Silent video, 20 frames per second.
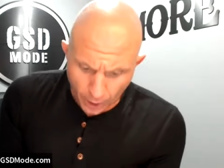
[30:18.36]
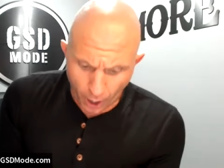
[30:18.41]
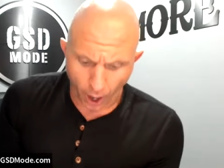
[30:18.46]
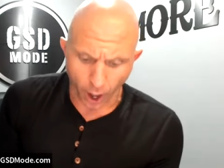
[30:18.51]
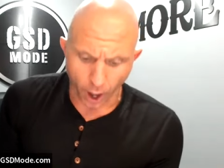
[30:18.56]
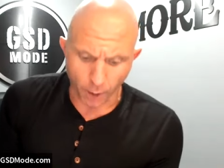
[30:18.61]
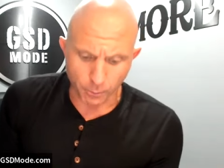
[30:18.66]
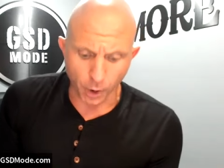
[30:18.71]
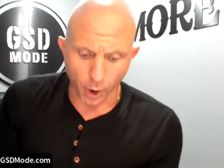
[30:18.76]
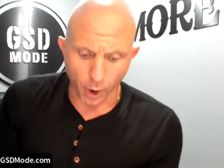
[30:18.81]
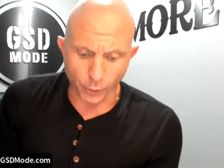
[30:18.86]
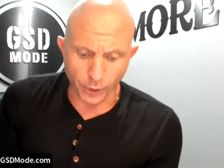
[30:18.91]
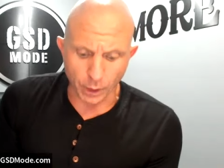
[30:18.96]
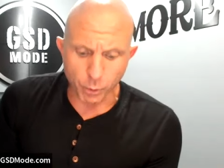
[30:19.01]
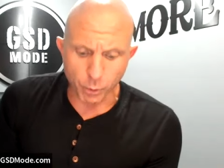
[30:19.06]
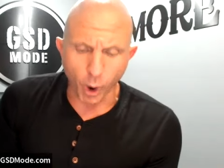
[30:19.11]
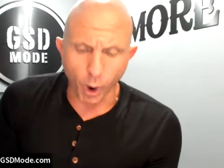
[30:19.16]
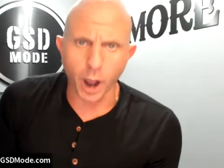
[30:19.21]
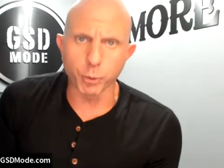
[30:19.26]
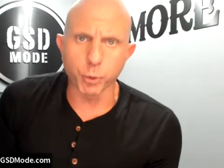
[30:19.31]
Um, okay,
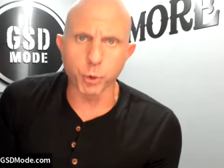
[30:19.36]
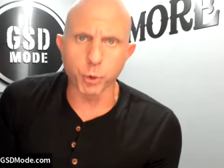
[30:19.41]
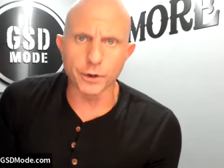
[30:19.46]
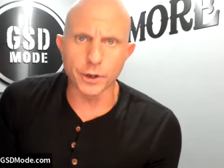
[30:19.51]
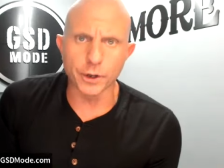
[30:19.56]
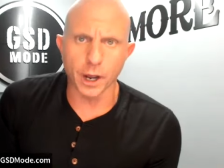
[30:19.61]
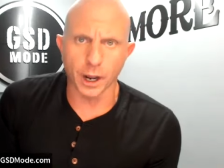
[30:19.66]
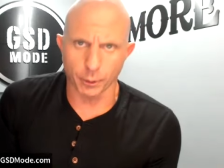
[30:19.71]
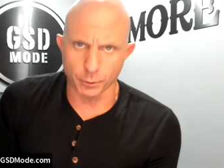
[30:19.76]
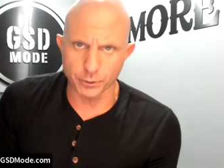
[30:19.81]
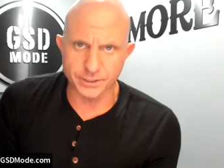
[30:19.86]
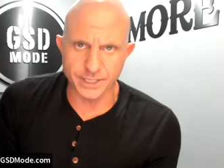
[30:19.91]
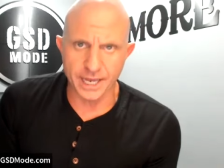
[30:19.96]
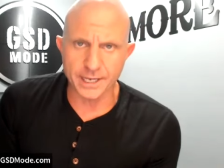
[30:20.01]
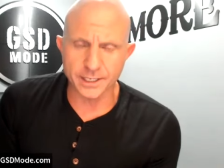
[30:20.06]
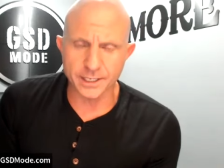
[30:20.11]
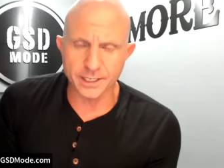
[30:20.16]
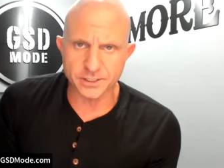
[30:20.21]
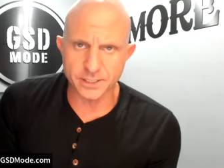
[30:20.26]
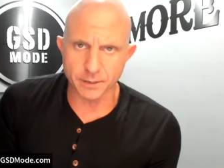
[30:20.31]
well, I would I would
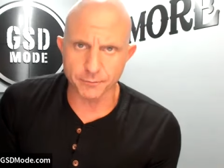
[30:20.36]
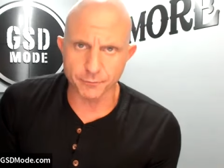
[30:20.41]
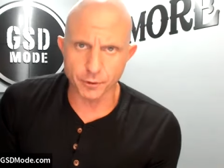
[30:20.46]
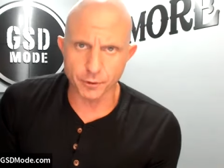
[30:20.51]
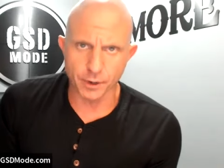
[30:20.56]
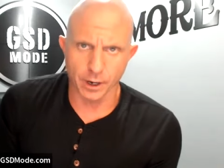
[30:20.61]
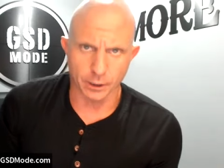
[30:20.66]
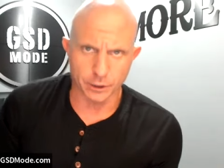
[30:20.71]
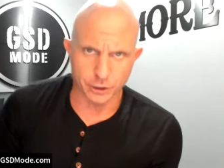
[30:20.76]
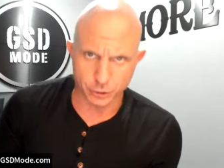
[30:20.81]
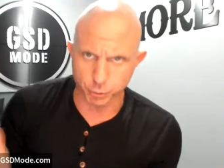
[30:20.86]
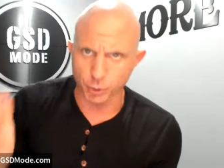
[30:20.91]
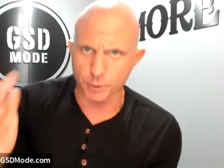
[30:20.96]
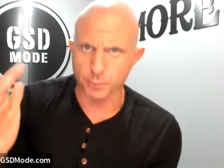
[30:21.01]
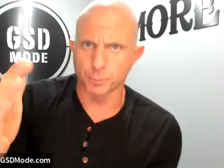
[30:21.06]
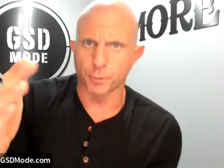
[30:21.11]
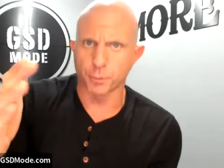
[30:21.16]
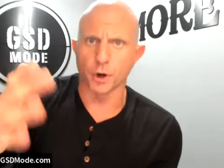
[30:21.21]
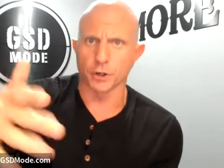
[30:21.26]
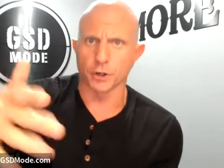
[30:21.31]
take it a step further. I just
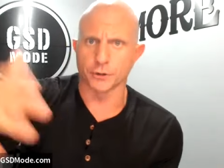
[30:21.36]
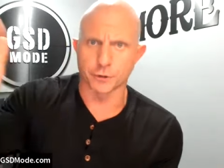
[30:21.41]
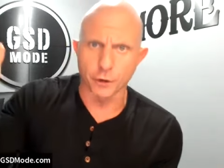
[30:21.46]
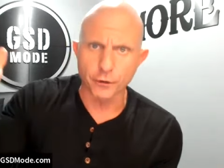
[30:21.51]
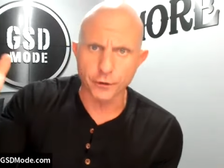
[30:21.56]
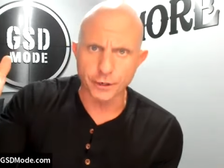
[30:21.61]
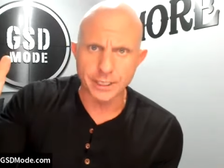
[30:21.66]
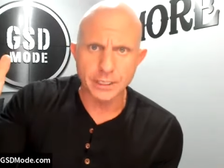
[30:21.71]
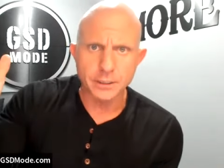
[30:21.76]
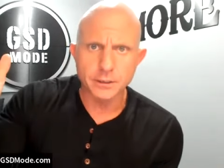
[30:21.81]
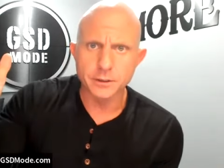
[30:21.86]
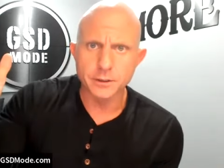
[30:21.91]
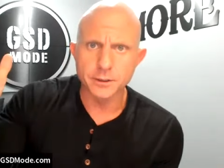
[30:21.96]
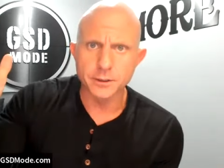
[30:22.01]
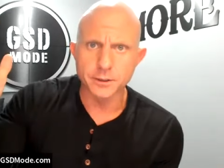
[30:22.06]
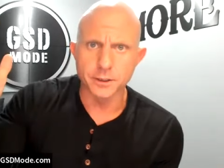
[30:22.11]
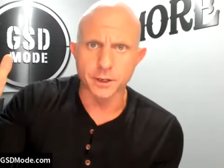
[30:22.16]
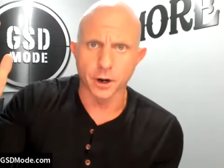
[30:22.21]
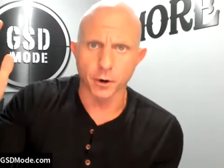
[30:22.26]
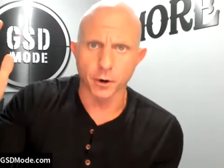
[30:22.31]
wouldn't put attorney
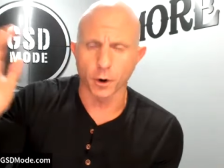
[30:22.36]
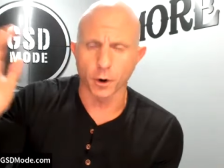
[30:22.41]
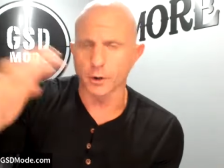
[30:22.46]
you know,